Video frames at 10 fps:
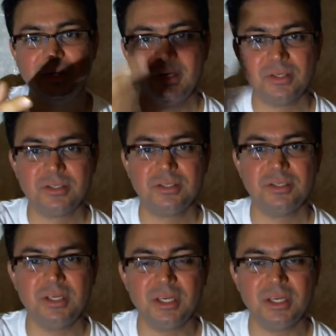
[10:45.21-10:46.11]
is
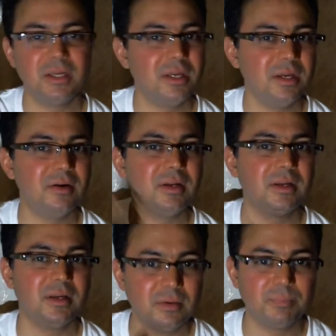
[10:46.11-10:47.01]
seeing,
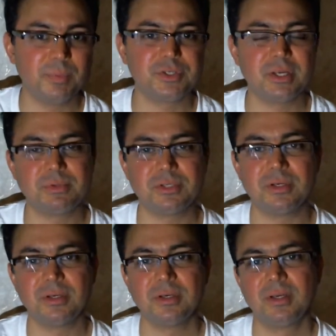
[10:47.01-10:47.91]
hearing, perception,